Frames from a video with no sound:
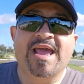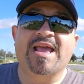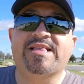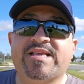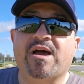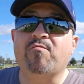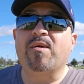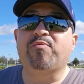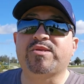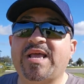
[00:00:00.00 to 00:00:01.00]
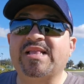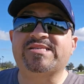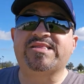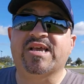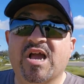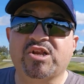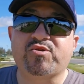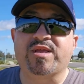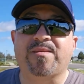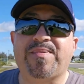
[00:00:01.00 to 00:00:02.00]
It represents the
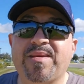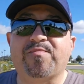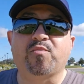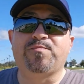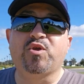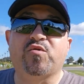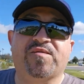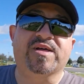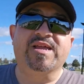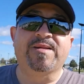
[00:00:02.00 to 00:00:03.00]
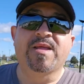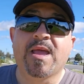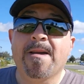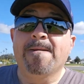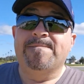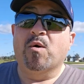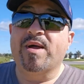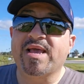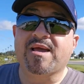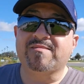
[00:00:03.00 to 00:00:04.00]
country and the people beautifully. But
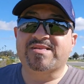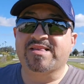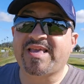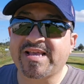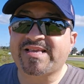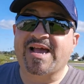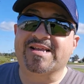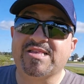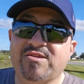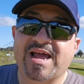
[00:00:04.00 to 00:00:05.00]
when it comes to TikTok in the